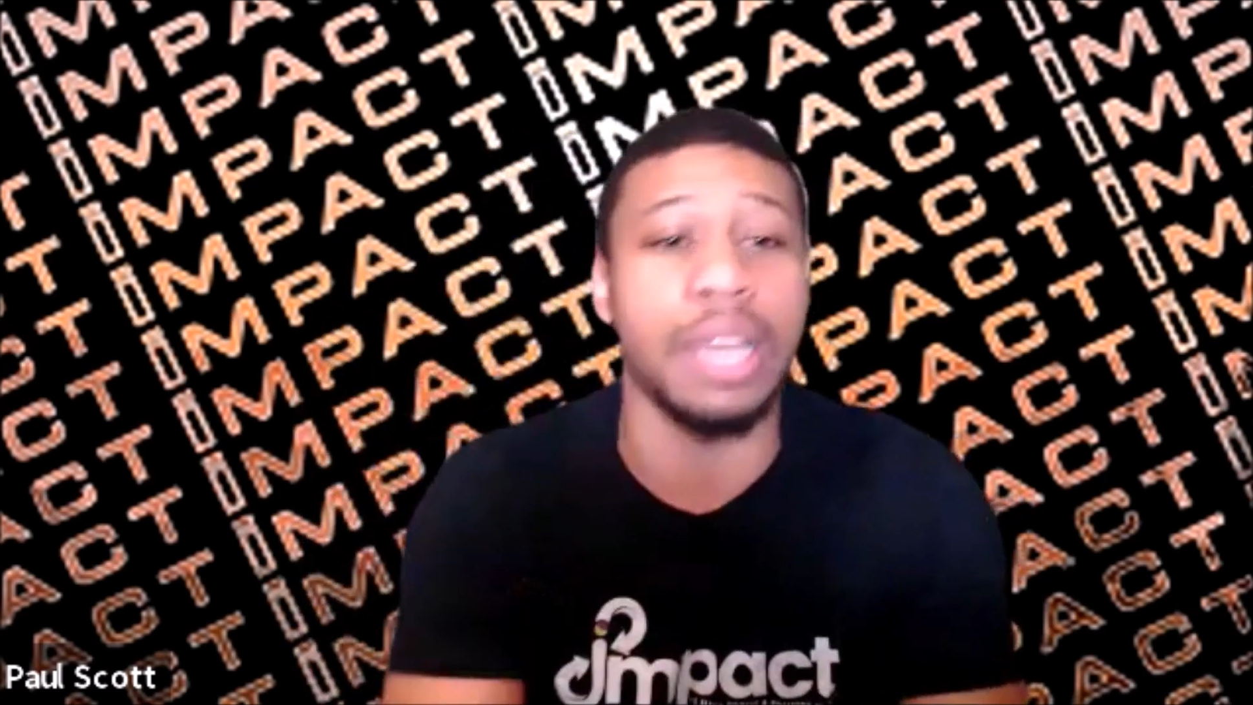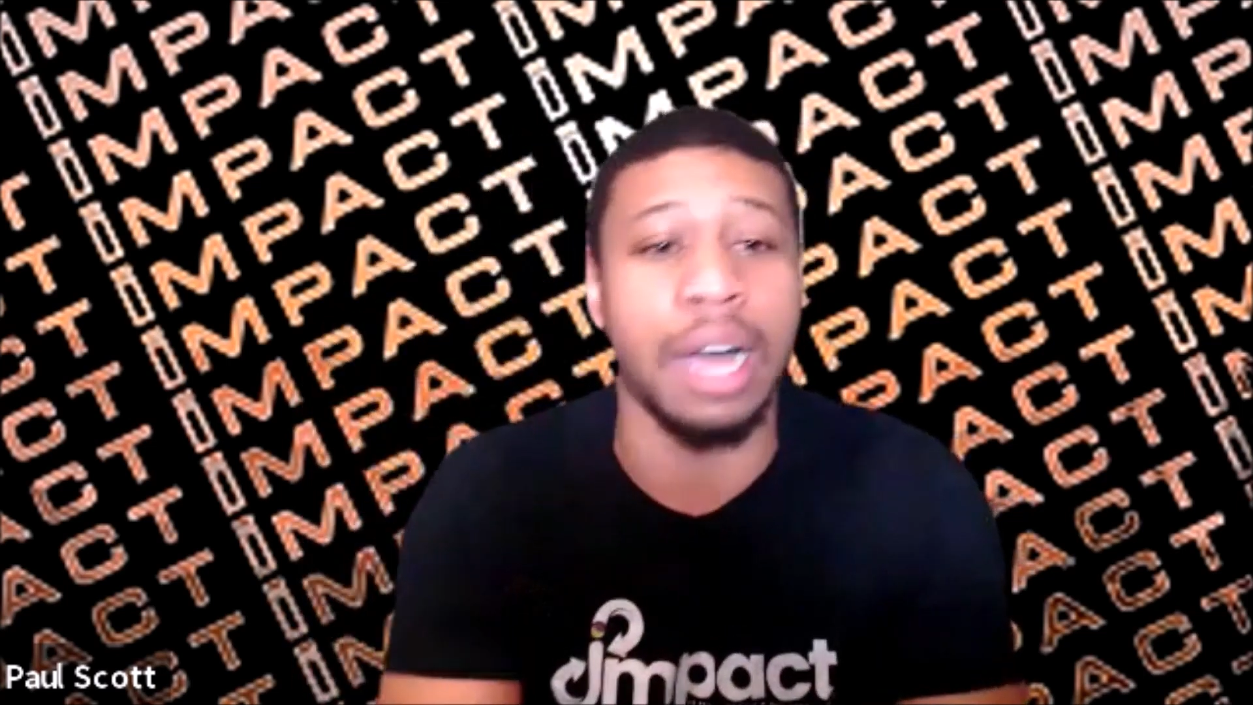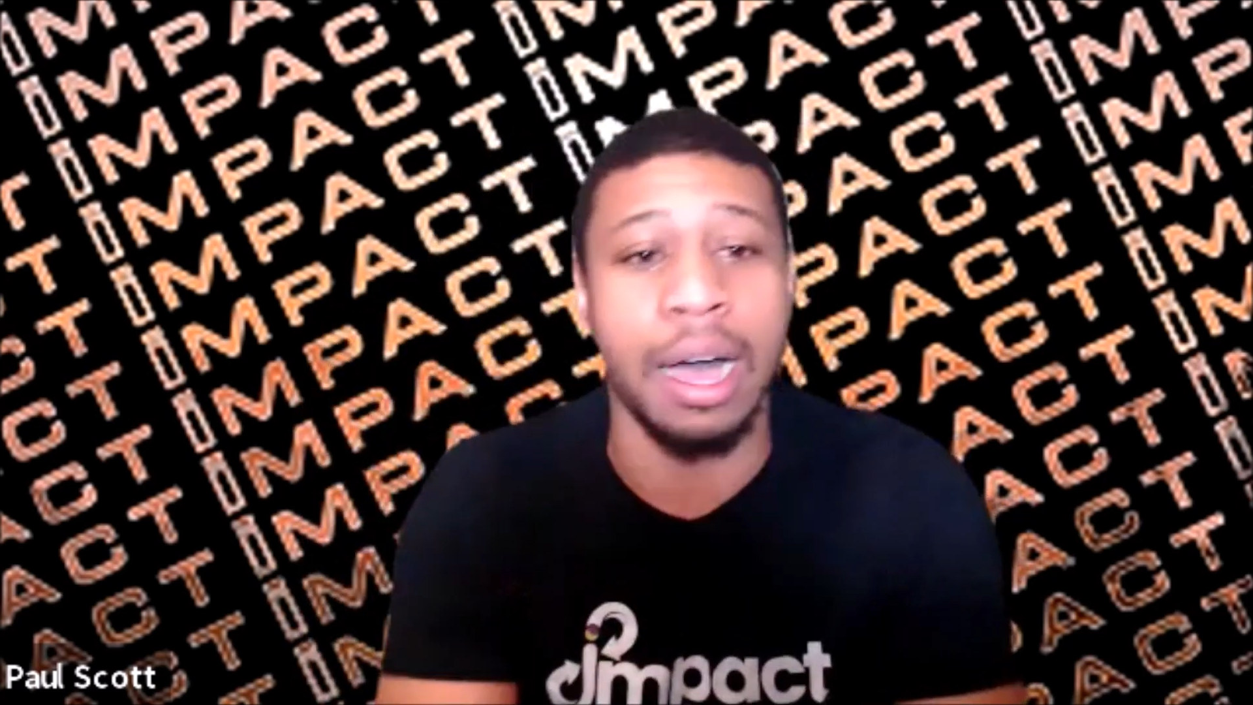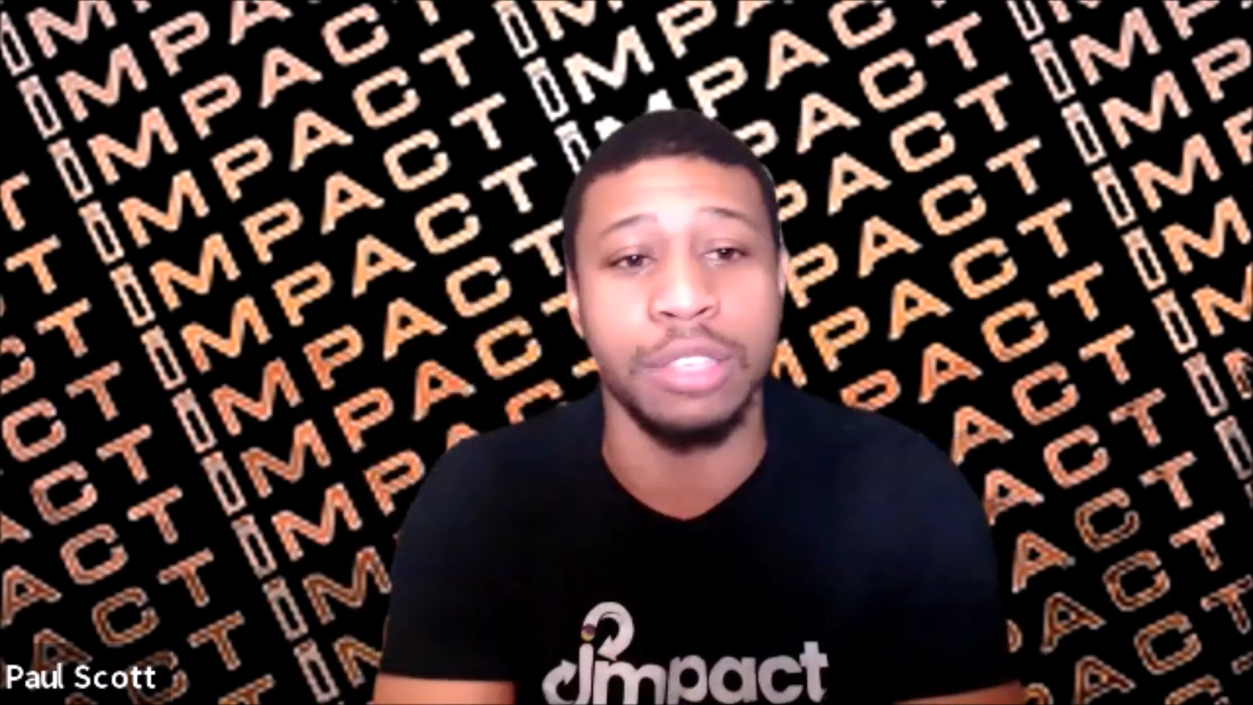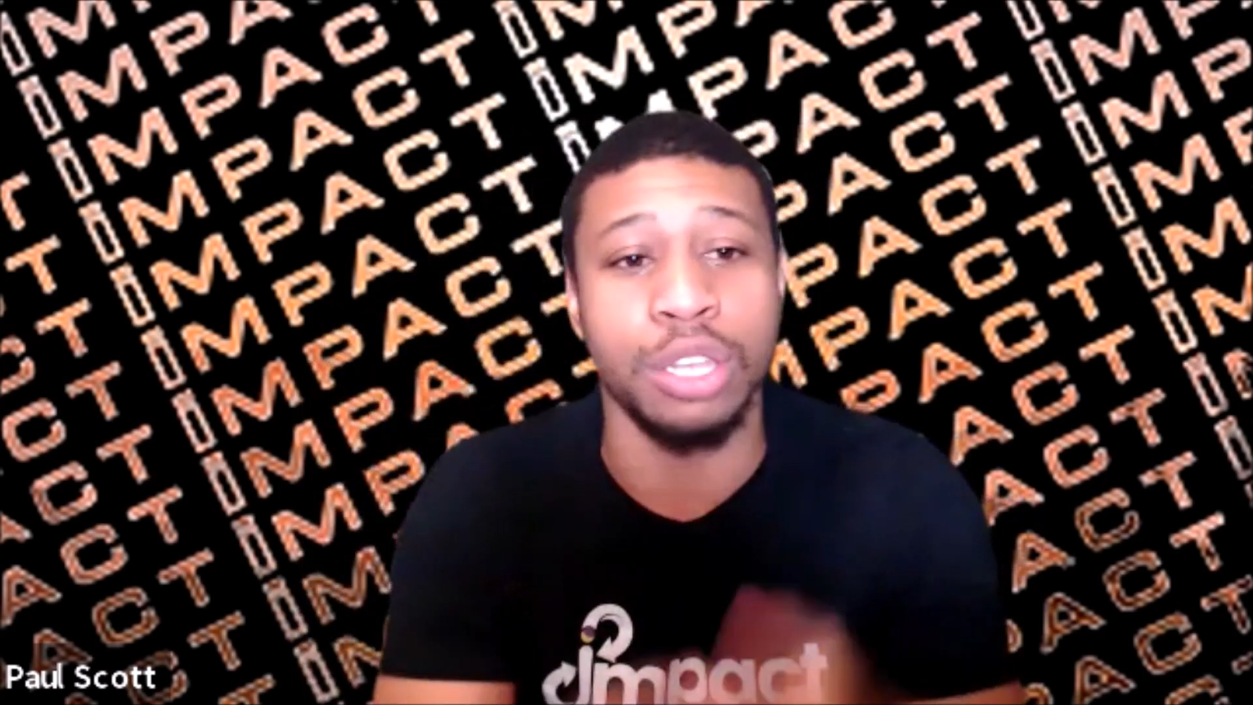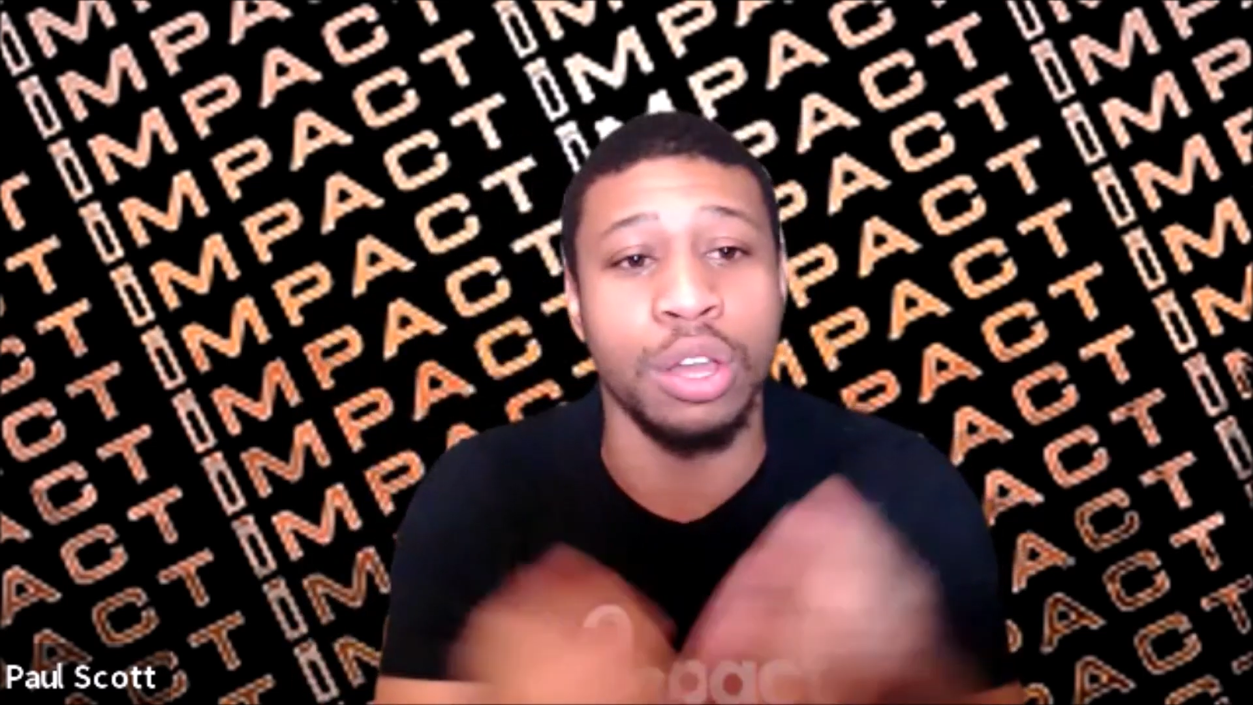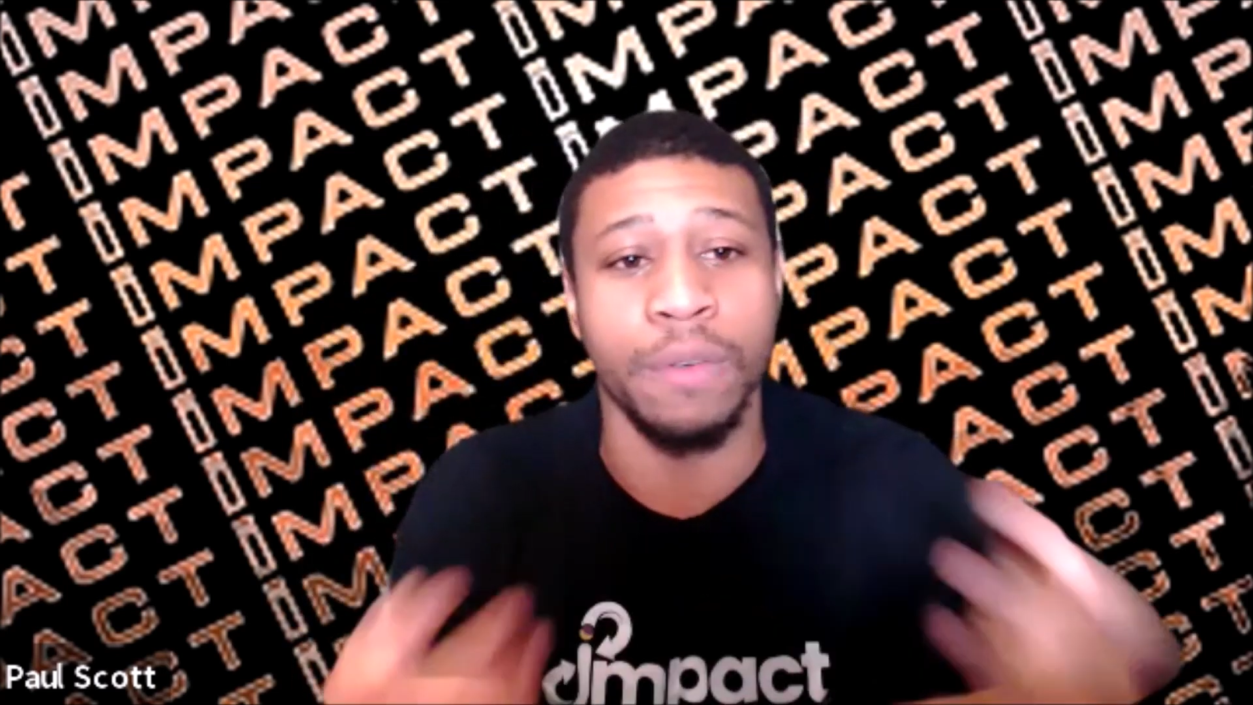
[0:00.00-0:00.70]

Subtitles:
the